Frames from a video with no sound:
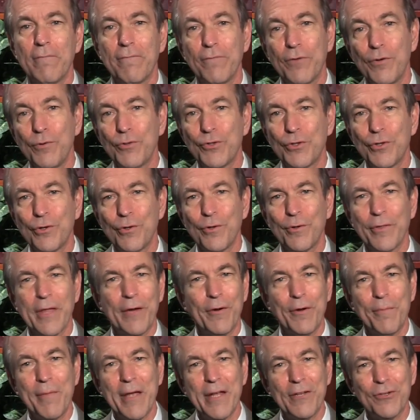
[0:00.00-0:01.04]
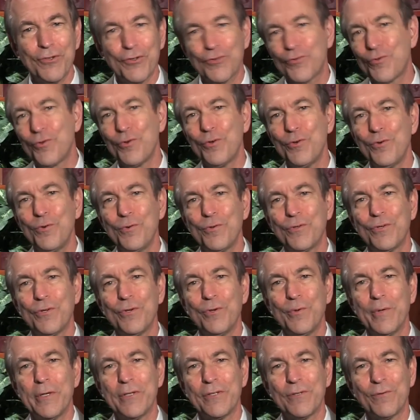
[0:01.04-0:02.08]
future that remains true
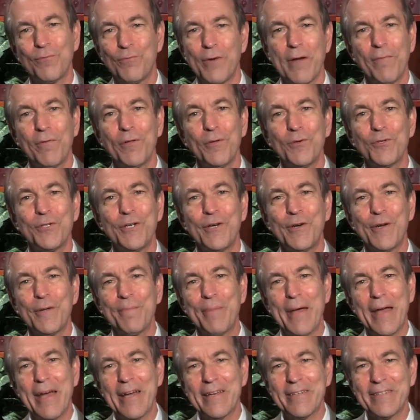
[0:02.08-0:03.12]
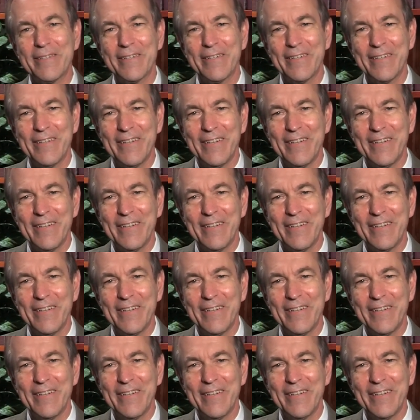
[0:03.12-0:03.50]
to its revolutionary past,